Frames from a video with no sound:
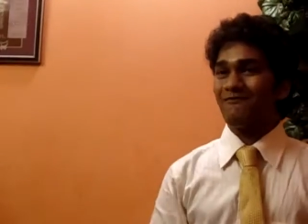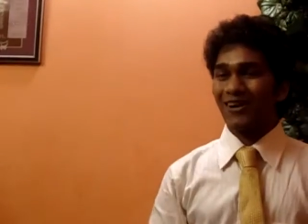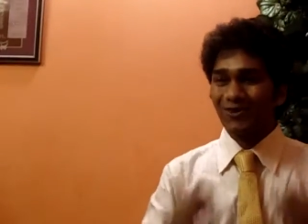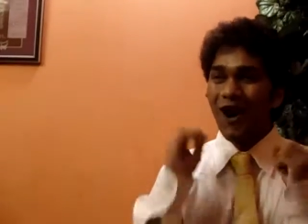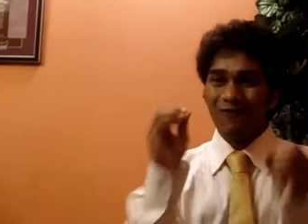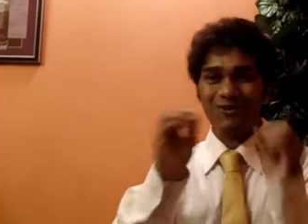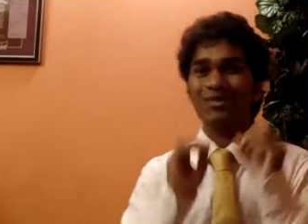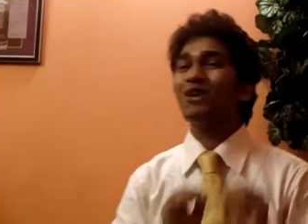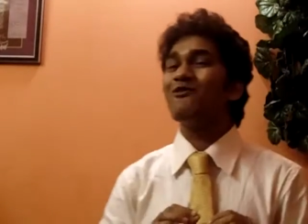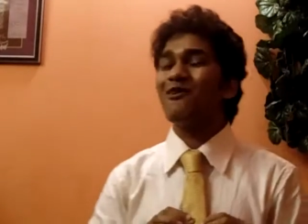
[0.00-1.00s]
When God wants to
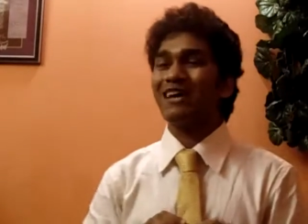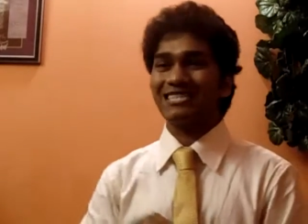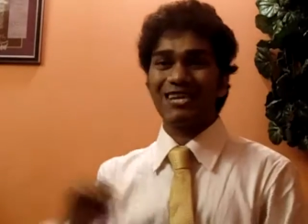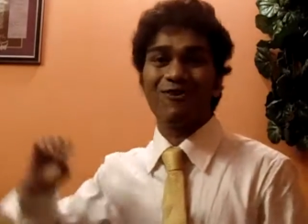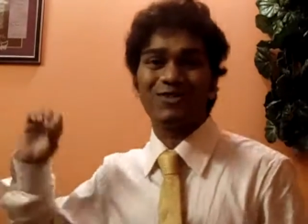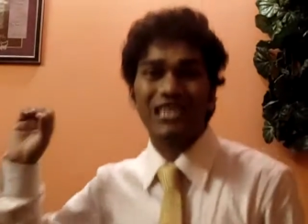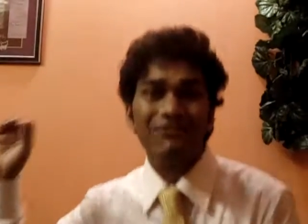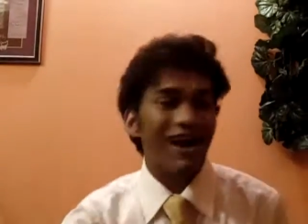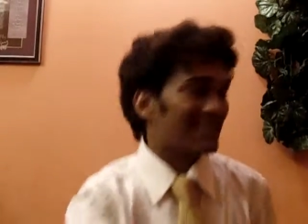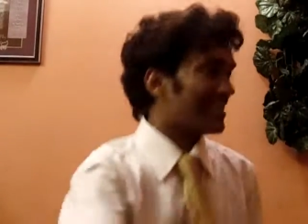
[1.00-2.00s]
give you rest, He wants to give
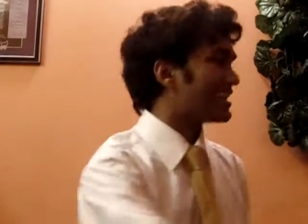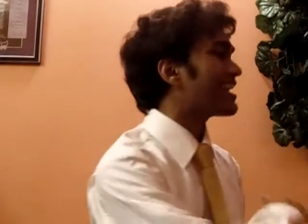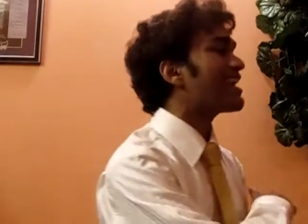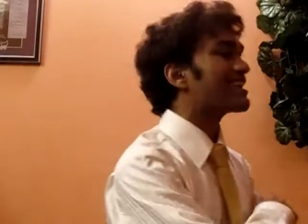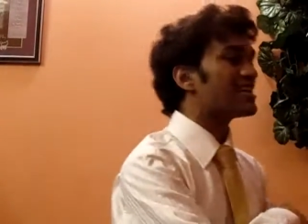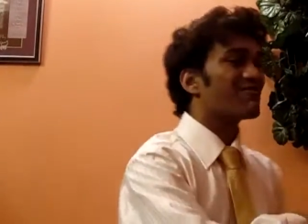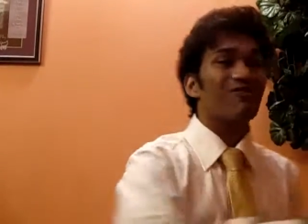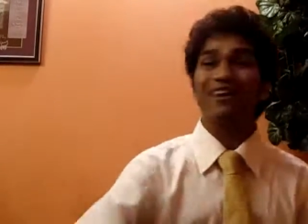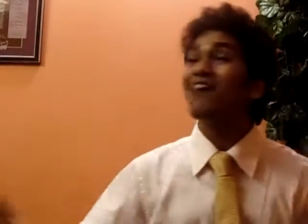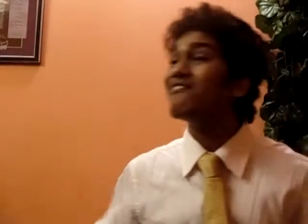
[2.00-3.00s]
you eternal rest
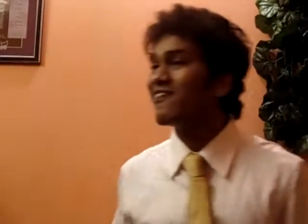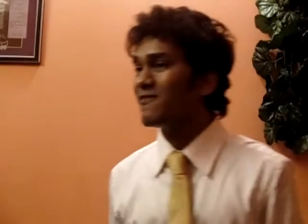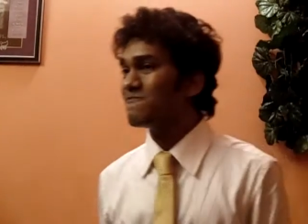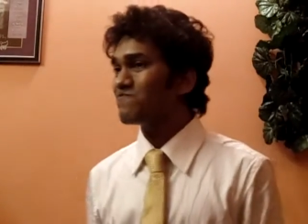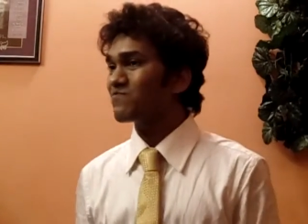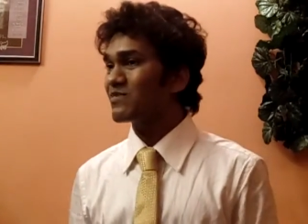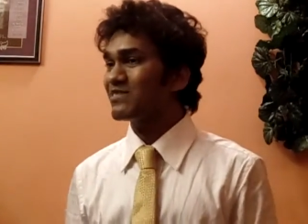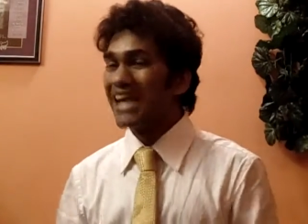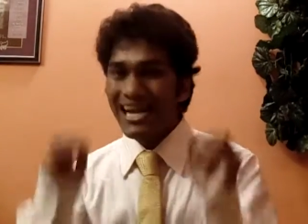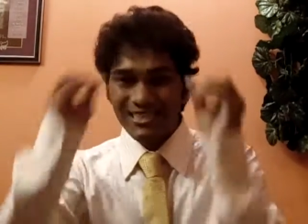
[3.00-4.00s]
forever.
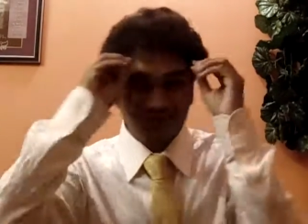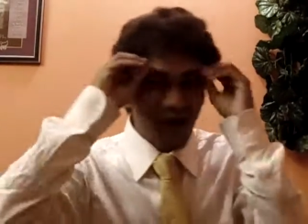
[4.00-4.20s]
That's